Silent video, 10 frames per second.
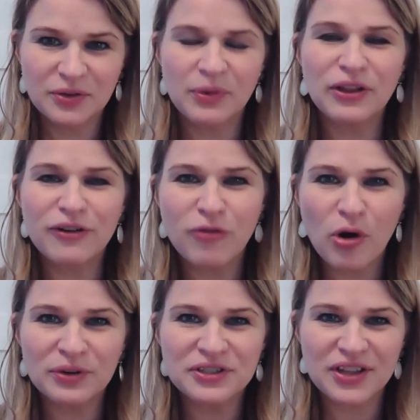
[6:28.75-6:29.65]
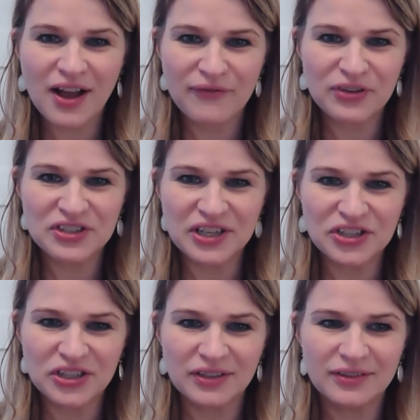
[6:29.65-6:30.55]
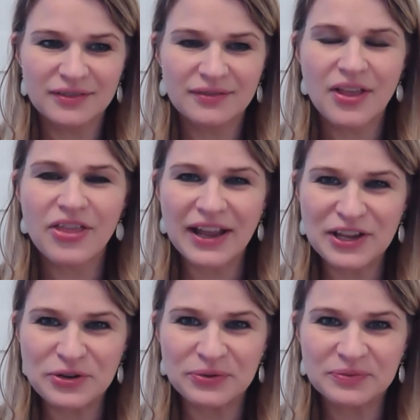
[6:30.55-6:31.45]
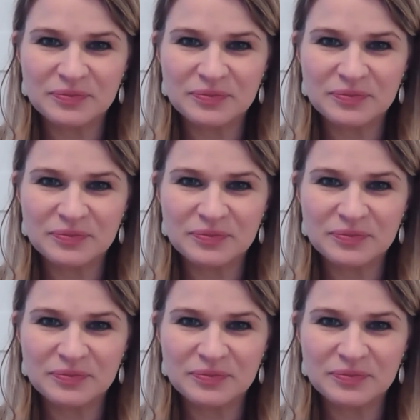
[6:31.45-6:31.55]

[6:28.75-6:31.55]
We look forward to the conversation. Thank you.